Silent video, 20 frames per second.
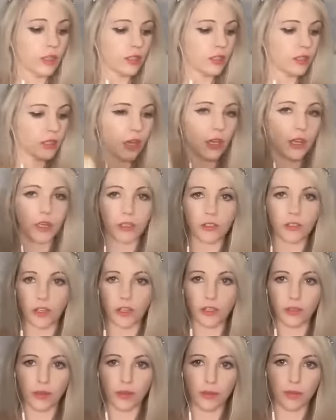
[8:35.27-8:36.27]
Sun is
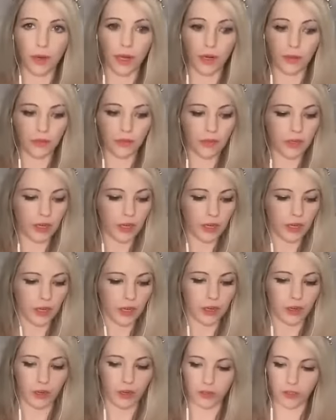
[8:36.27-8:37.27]
also on the bottom of the deck
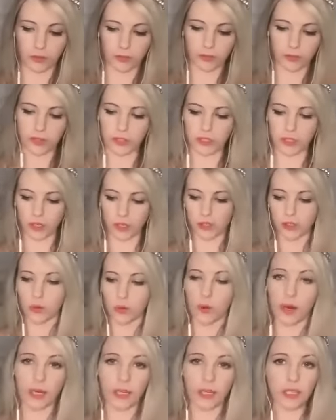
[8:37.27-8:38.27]
here. So we have the Sun
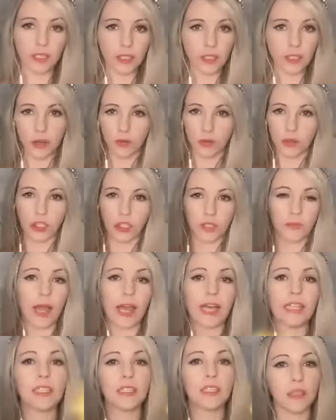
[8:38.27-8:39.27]
twice, which is
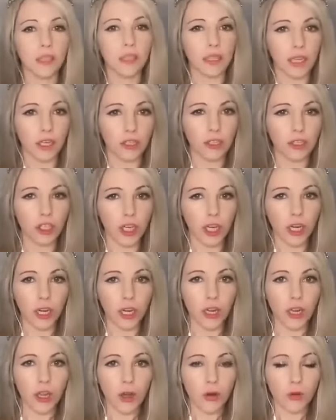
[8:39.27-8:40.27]
masculine energy,
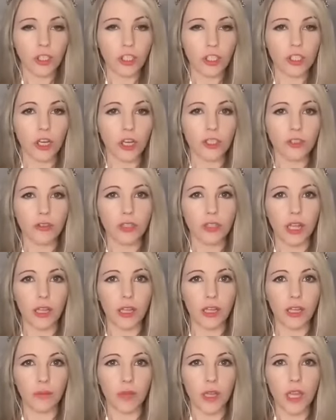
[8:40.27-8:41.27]
which is also
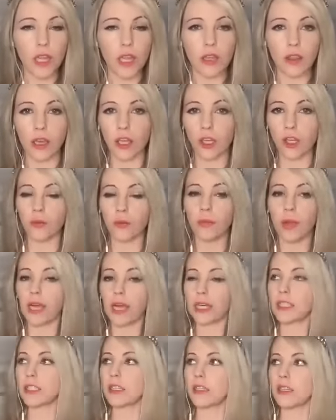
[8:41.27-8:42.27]
telling me that your
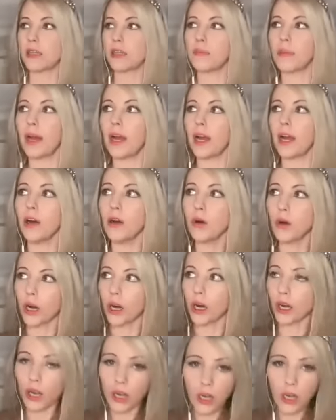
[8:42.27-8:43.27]
masculine
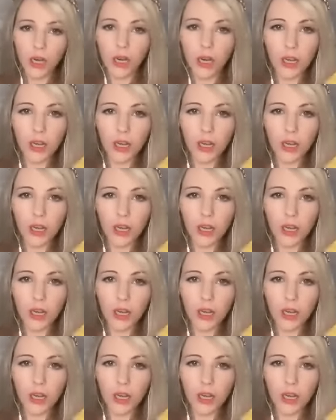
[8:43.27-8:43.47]
power